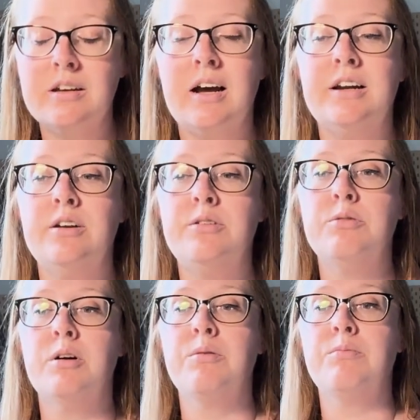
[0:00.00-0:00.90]
I know
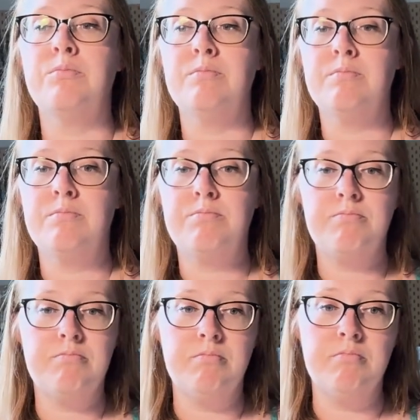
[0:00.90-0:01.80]
you are
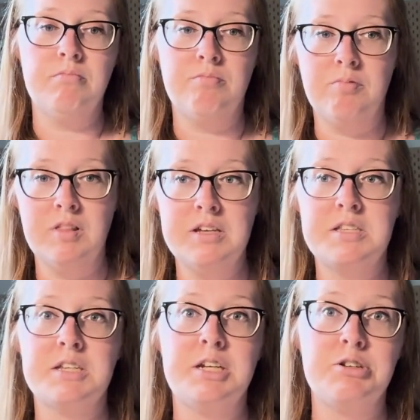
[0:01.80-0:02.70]

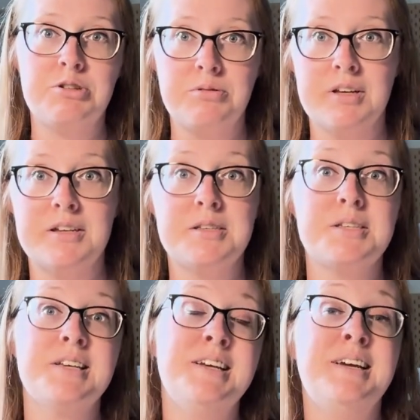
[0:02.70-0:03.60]
listening to this